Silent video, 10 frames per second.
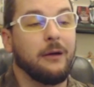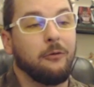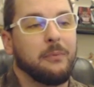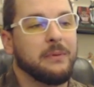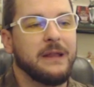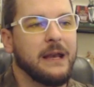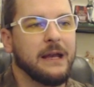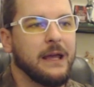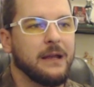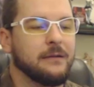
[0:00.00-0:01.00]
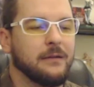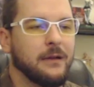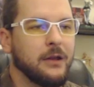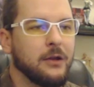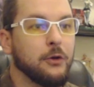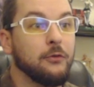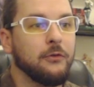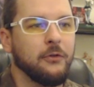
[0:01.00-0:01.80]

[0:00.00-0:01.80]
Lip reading: But then again, used